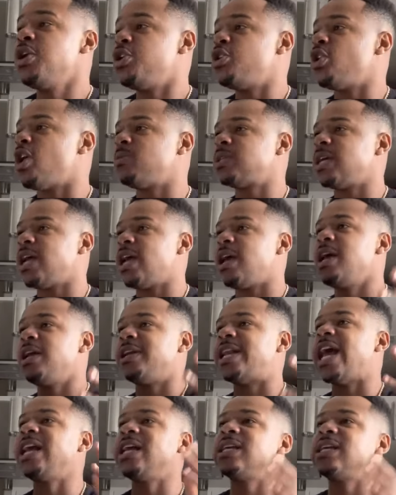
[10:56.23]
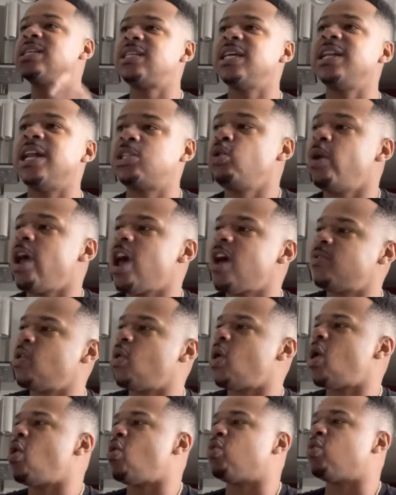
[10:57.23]
You know what I'm saying? They can see that you have
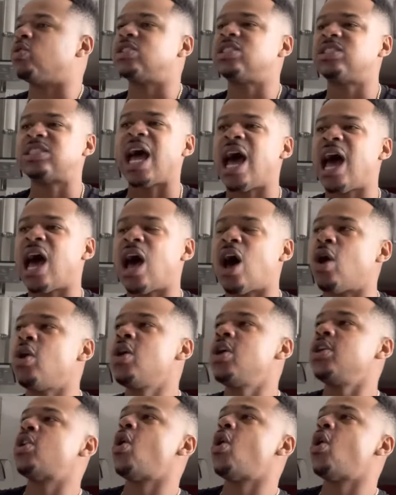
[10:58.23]
your own style,